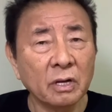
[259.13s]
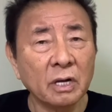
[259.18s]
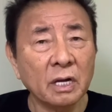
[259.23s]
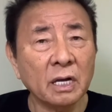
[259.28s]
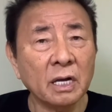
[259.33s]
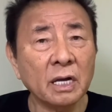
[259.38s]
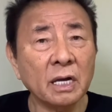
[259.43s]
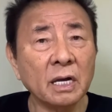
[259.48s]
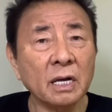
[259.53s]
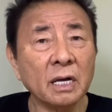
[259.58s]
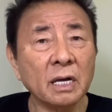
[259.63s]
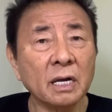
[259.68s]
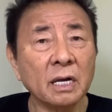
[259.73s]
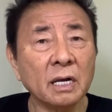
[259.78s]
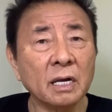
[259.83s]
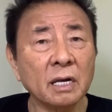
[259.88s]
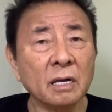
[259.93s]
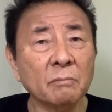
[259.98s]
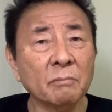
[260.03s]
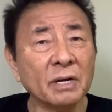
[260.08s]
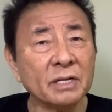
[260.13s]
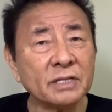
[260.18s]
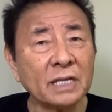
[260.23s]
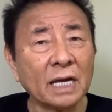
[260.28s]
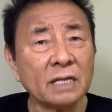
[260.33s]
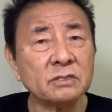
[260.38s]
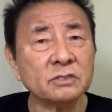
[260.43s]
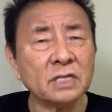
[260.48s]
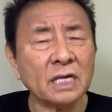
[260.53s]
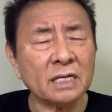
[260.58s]
But
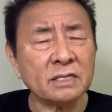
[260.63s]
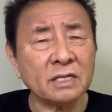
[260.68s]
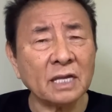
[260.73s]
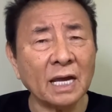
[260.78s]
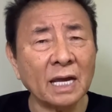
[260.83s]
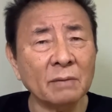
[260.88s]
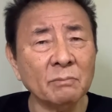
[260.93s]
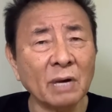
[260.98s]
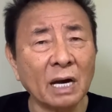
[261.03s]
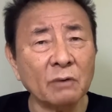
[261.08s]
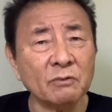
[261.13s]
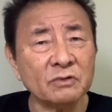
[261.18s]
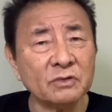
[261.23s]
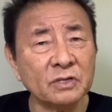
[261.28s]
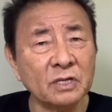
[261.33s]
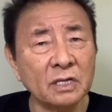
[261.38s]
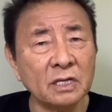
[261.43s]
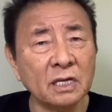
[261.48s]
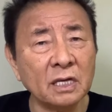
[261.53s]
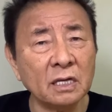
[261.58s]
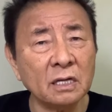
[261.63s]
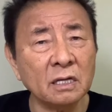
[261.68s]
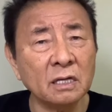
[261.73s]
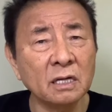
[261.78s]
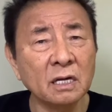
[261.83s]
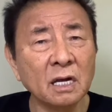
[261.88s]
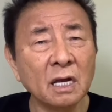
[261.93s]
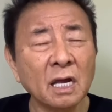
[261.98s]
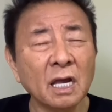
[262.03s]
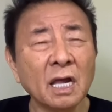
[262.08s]
at that time, I was thinking,
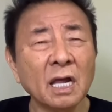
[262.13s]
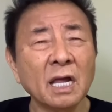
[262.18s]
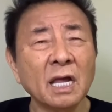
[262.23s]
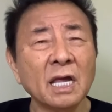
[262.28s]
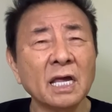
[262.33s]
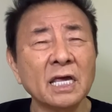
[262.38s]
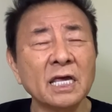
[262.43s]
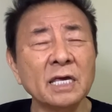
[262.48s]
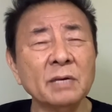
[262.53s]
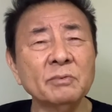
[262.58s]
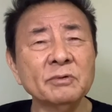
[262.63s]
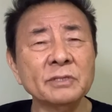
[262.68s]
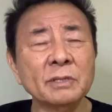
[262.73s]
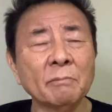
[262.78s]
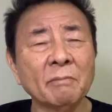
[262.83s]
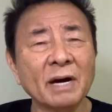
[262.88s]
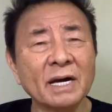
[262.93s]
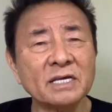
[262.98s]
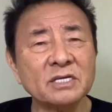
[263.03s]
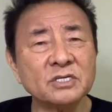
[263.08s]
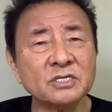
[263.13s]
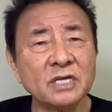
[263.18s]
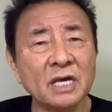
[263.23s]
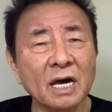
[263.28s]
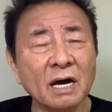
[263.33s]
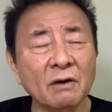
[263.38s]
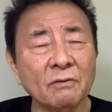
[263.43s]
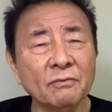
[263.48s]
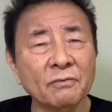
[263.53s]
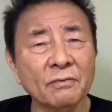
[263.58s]
even
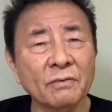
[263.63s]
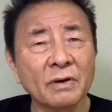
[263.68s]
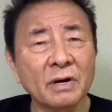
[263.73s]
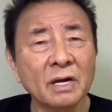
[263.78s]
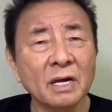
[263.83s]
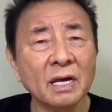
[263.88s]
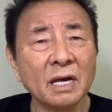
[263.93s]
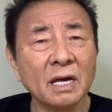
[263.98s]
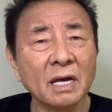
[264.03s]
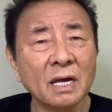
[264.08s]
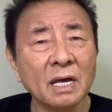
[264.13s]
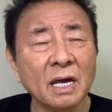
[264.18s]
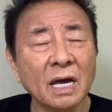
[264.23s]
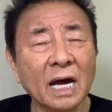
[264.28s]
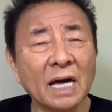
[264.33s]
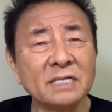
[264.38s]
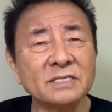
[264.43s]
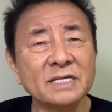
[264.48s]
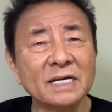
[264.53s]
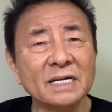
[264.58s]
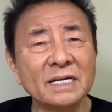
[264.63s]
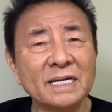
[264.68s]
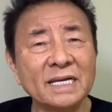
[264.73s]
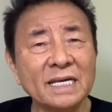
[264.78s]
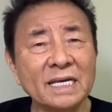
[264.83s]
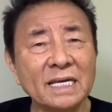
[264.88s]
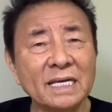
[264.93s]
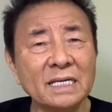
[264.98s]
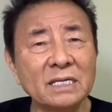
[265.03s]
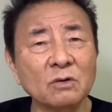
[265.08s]
myself as a
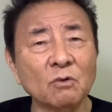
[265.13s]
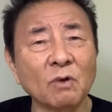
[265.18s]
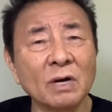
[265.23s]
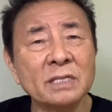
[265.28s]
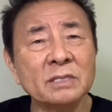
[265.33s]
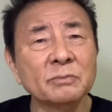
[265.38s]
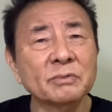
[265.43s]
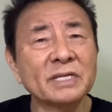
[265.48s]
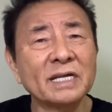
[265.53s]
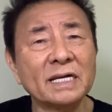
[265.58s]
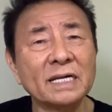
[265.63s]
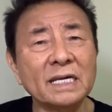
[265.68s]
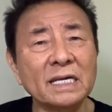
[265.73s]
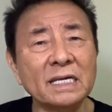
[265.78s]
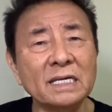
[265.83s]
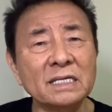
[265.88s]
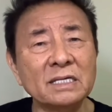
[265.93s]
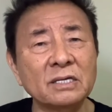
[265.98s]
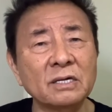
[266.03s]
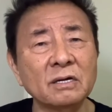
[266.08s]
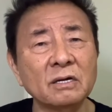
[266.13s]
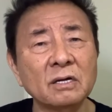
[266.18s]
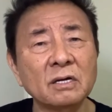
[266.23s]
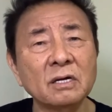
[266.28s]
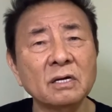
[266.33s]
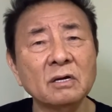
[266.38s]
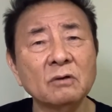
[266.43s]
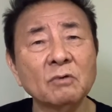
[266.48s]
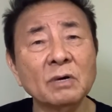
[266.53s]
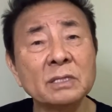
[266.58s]
lead, one of the lead,
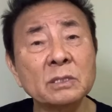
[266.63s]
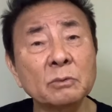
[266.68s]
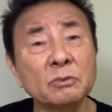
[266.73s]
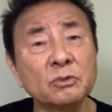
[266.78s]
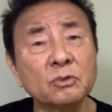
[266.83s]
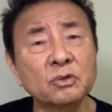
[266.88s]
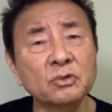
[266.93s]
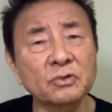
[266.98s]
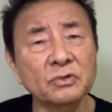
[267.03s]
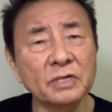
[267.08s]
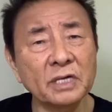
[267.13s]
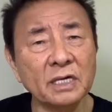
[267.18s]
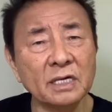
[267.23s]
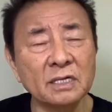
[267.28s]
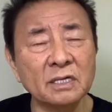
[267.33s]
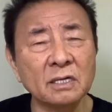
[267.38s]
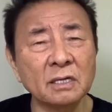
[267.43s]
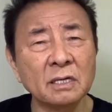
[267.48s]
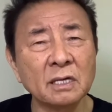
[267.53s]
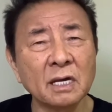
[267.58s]
one of two lead,